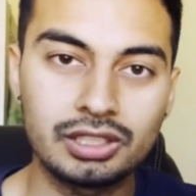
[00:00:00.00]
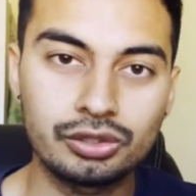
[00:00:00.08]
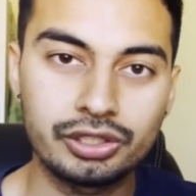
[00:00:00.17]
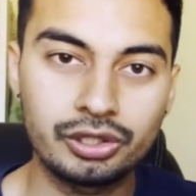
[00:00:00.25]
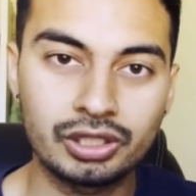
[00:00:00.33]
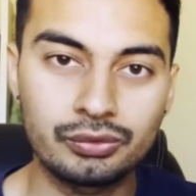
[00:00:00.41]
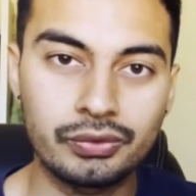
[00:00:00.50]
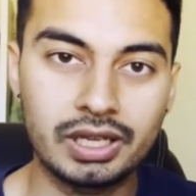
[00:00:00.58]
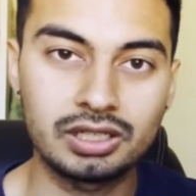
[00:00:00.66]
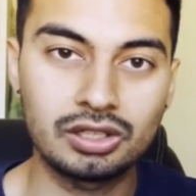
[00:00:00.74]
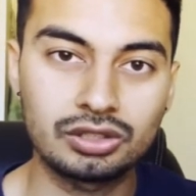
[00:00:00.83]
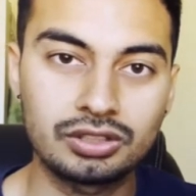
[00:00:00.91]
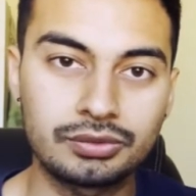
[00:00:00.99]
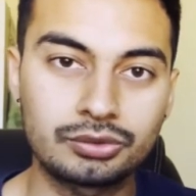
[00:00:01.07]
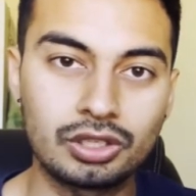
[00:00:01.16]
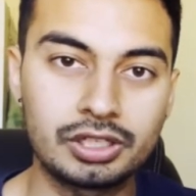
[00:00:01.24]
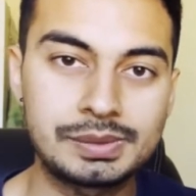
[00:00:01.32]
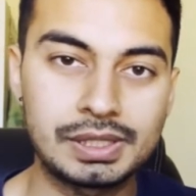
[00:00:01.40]
or you can find lots of
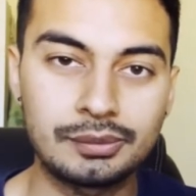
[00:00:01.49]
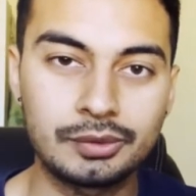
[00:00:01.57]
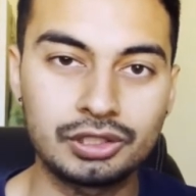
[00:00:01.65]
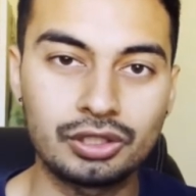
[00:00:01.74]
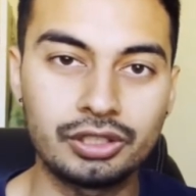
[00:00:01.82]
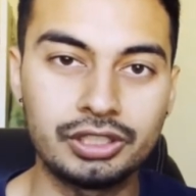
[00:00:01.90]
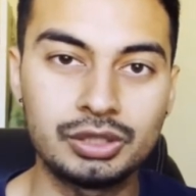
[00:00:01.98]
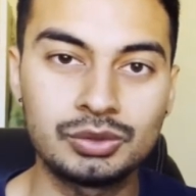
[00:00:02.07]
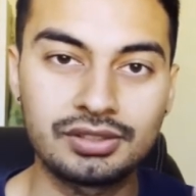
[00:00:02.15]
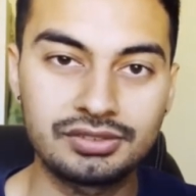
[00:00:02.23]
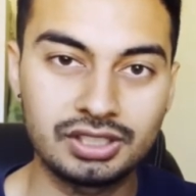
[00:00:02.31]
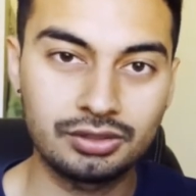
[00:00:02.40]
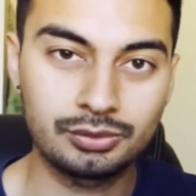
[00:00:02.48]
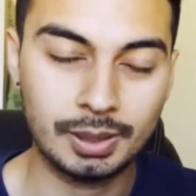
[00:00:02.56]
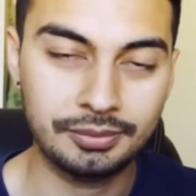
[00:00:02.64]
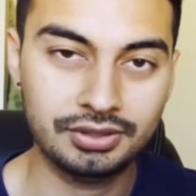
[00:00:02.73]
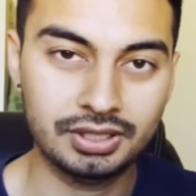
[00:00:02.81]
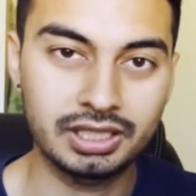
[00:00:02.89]
scholarships on your university's
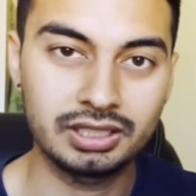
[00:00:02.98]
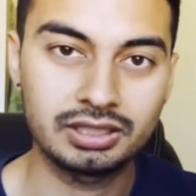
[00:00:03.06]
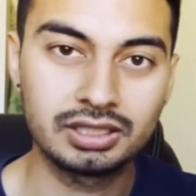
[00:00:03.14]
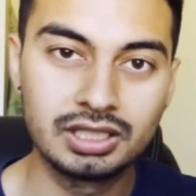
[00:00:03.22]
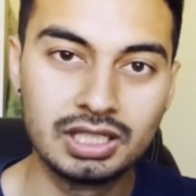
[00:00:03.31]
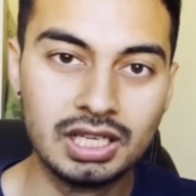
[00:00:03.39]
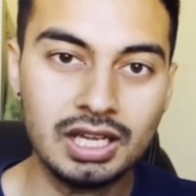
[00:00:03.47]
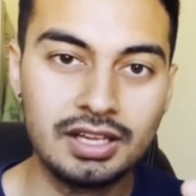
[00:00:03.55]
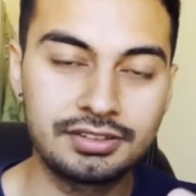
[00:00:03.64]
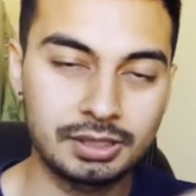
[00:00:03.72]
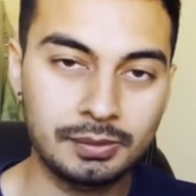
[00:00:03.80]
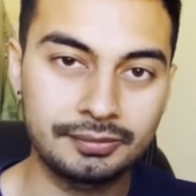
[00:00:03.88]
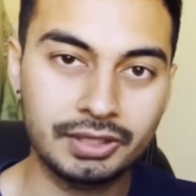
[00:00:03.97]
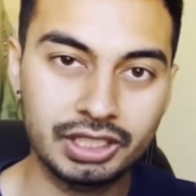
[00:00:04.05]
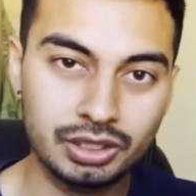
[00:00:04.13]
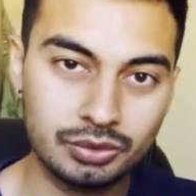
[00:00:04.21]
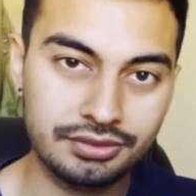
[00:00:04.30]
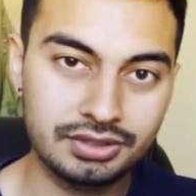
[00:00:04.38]
website. Some of the
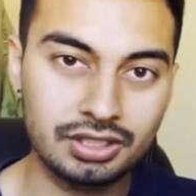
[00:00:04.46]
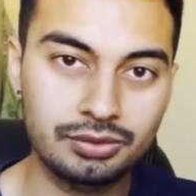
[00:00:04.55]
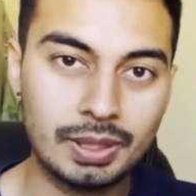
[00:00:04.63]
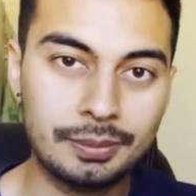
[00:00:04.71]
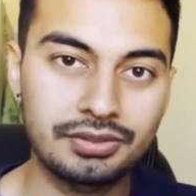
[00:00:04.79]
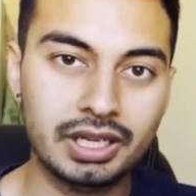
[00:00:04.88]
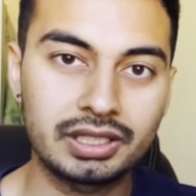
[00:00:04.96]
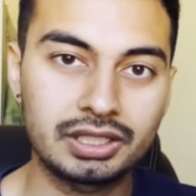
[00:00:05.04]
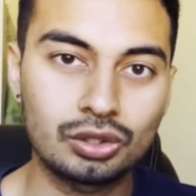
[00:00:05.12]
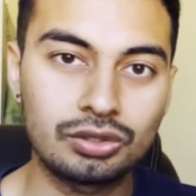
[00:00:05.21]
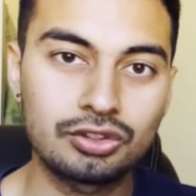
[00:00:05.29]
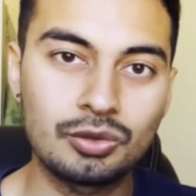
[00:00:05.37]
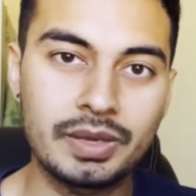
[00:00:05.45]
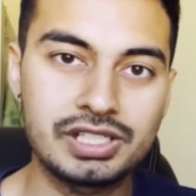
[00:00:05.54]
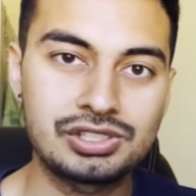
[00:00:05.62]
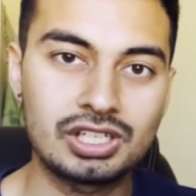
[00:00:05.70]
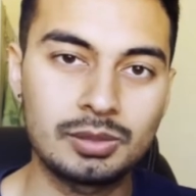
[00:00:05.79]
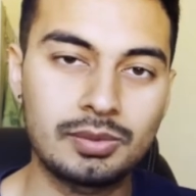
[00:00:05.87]
university's website, they also
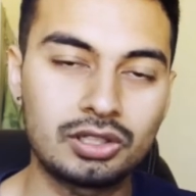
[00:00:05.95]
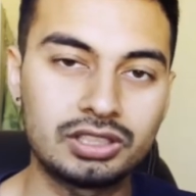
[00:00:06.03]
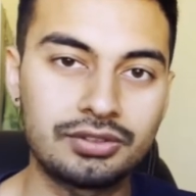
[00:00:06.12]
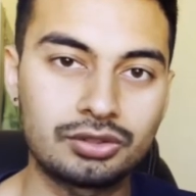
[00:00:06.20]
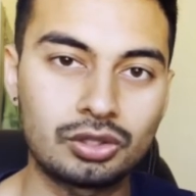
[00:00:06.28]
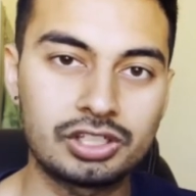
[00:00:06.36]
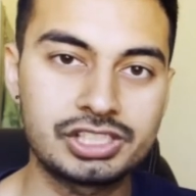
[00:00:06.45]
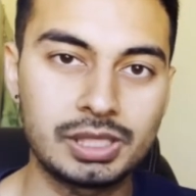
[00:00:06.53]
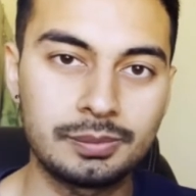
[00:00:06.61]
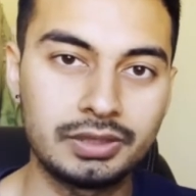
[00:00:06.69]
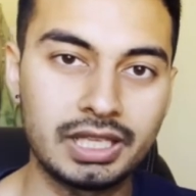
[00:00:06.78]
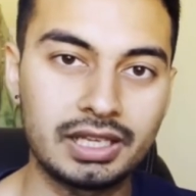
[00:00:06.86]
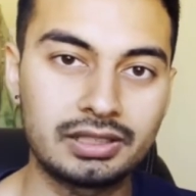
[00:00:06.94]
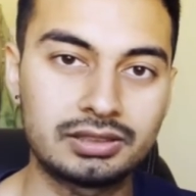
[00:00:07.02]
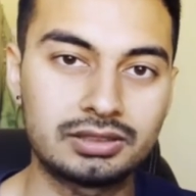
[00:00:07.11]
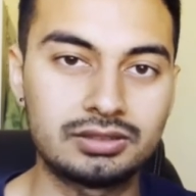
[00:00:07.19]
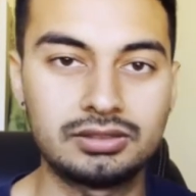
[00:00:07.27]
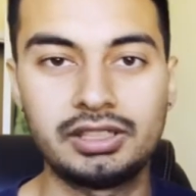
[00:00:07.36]
mention about the scholarship that
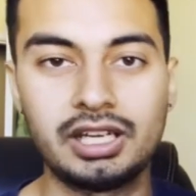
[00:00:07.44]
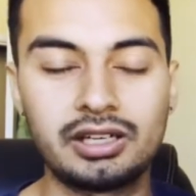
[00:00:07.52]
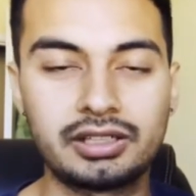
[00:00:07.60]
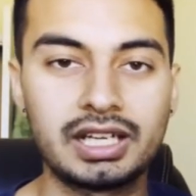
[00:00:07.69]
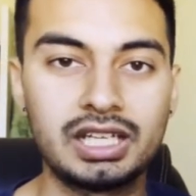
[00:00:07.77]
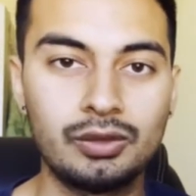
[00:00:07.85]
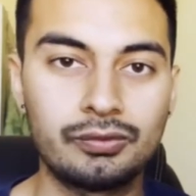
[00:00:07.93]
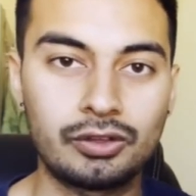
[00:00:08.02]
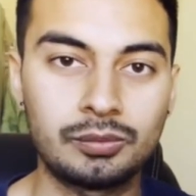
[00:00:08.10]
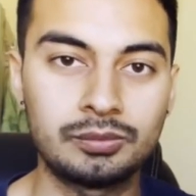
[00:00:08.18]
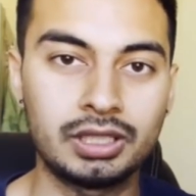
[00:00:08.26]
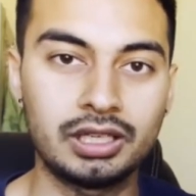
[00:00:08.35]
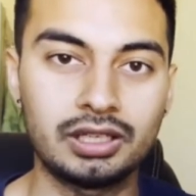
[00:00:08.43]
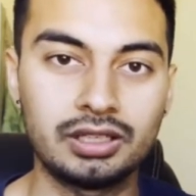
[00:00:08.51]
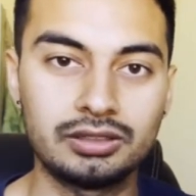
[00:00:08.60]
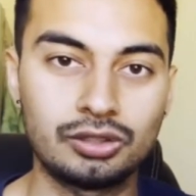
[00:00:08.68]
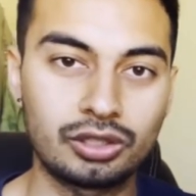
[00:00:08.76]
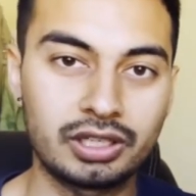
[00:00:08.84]
they are getting from the
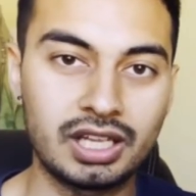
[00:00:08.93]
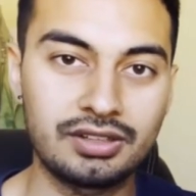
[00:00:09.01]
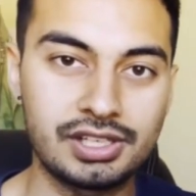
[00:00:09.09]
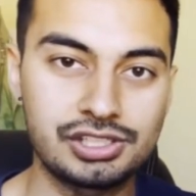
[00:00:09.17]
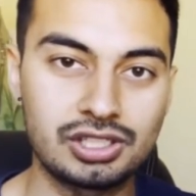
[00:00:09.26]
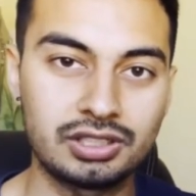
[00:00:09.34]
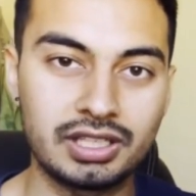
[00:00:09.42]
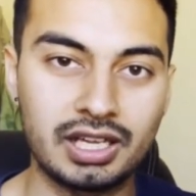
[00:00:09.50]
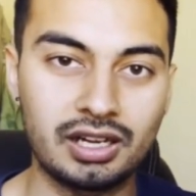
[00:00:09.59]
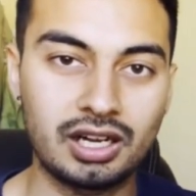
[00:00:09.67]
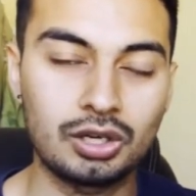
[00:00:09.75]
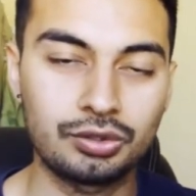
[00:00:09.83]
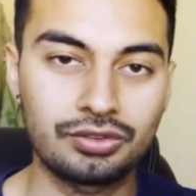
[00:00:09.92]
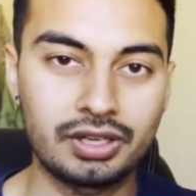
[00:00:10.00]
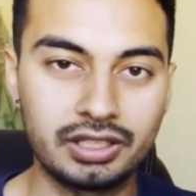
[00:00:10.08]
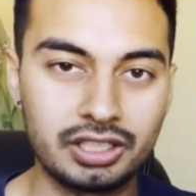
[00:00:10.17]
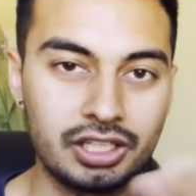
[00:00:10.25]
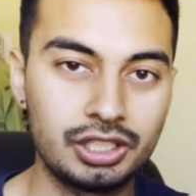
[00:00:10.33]
organization that are
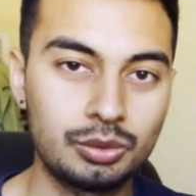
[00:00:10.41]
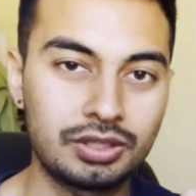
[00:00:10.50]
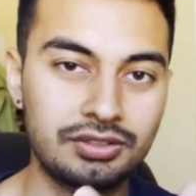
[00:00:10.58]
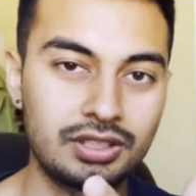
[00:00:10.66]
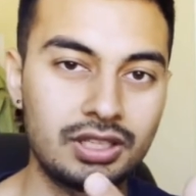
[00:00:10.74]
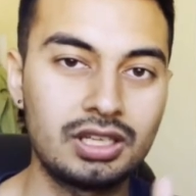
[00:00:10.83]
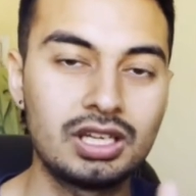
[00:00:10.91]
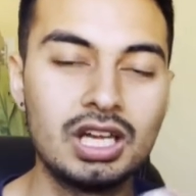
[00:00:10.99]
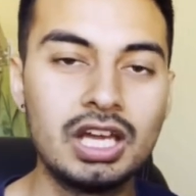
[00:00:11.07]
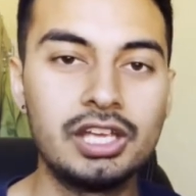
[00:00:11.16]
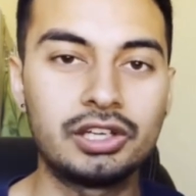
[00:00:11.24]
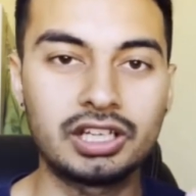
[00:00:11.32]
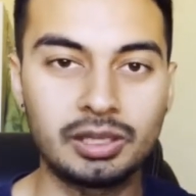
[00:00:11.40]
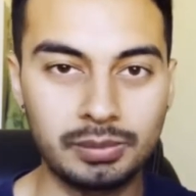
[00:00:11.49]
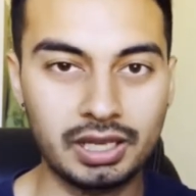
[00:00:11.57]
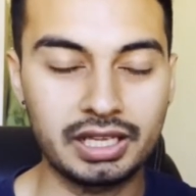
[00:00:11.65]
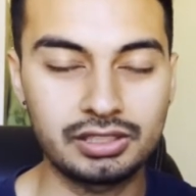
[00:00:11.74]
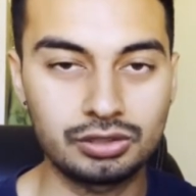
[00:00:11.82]
outside the university. You can
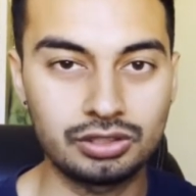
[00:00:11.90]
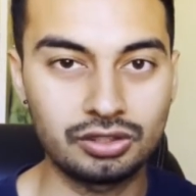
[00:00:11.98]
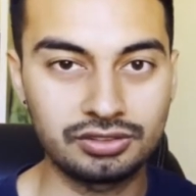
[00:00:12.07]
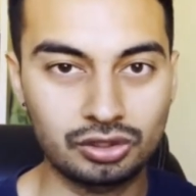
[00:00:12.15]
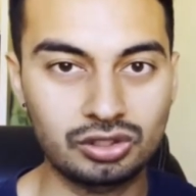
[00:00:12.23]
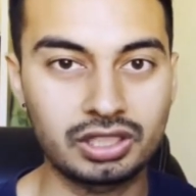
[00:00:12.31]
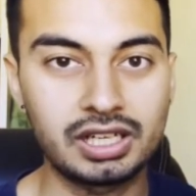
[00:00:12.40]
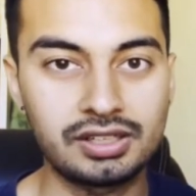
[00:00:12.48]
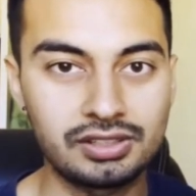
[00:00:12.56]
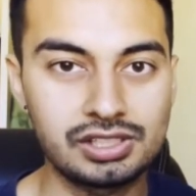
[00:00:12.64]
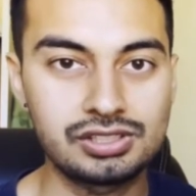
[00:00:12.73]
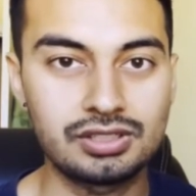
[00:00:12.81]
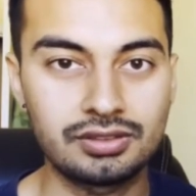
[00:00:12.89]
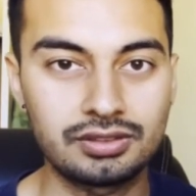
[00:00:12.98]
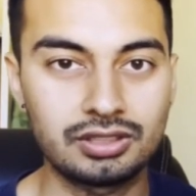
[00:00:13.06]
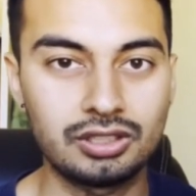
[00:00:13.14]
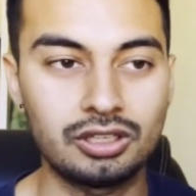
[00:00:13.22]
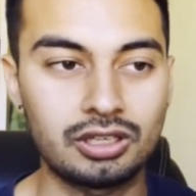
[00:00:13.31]
apply to those organizations.
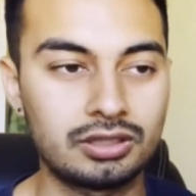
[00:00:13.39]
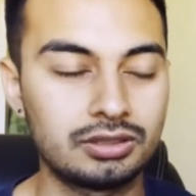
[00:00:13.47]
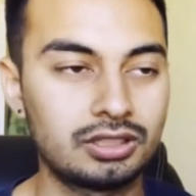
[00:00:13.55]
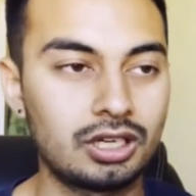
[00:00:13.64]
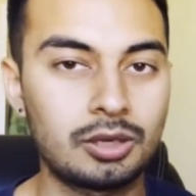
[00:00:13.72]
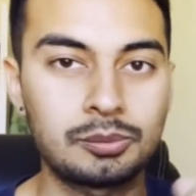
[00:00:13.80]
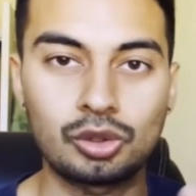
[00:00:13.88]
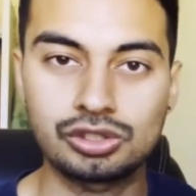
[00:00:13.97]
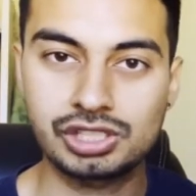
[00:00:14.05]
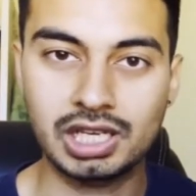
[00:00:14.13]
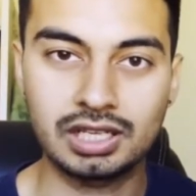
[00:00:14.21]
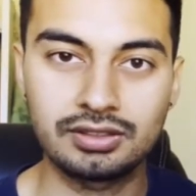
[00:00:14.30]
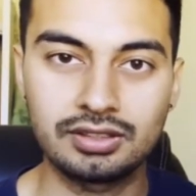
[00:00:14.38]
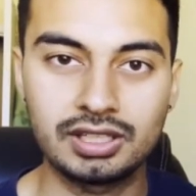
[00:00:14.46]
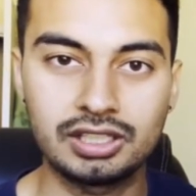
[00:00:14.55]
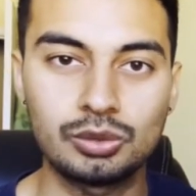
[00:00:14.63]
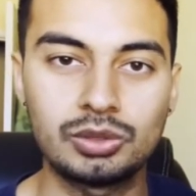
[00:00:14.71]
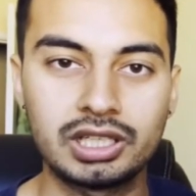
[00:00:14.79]
There are more chances that
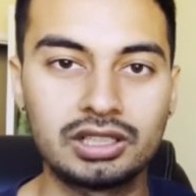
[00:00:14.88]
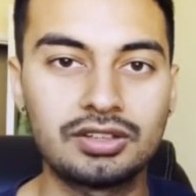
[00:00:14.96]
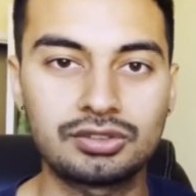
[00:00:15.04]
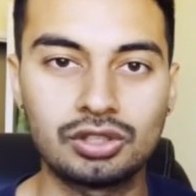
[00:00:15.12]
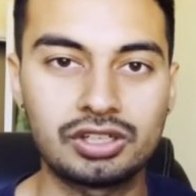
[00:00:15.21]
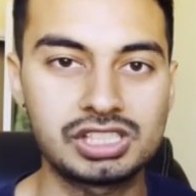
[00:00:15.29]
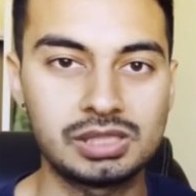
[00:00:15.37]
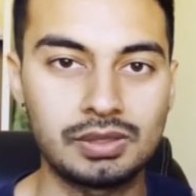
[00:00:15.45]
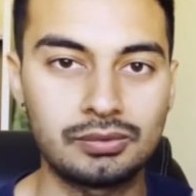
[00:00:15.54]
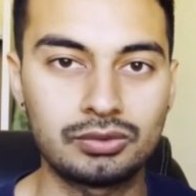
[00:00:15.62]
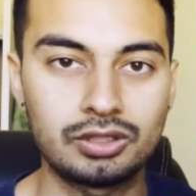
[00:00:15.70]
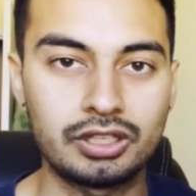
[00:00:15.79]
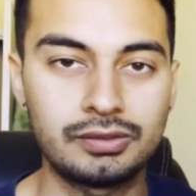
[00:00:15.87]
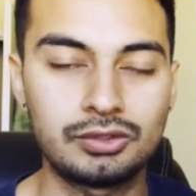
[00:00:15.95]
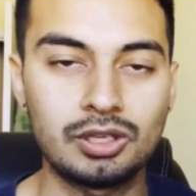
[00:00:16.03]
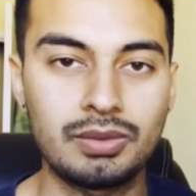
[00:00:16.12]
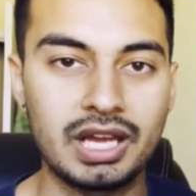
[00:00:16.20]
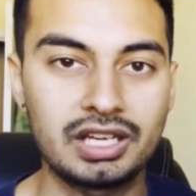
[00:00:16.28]
you will get the scholarship if you
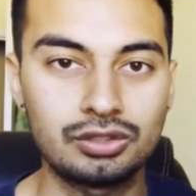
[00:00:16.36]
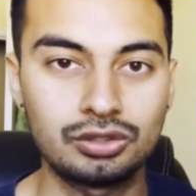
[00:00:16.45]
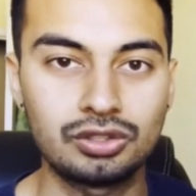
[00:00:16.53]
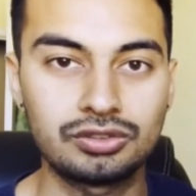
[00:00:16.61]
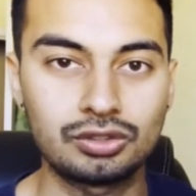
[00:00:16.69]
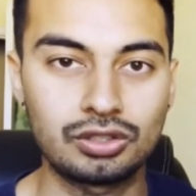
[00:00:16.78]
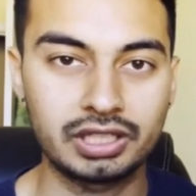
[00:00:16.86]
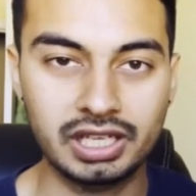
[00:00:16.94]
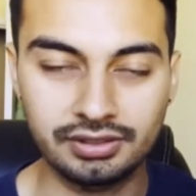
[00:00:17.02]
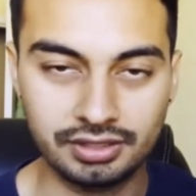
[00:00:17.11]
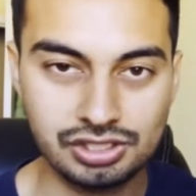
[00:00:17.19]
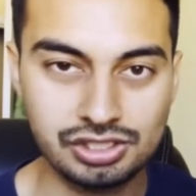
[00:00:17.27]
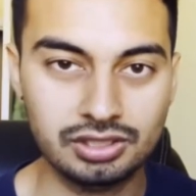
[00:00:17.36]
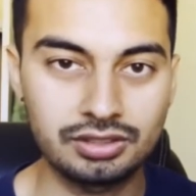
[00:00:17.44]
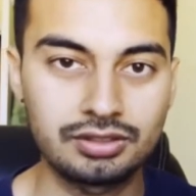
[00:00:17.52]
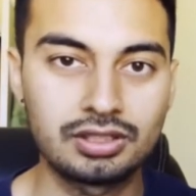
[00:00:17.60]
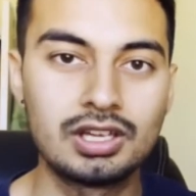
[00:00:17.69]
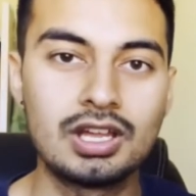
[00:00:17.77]
apply to those organizations.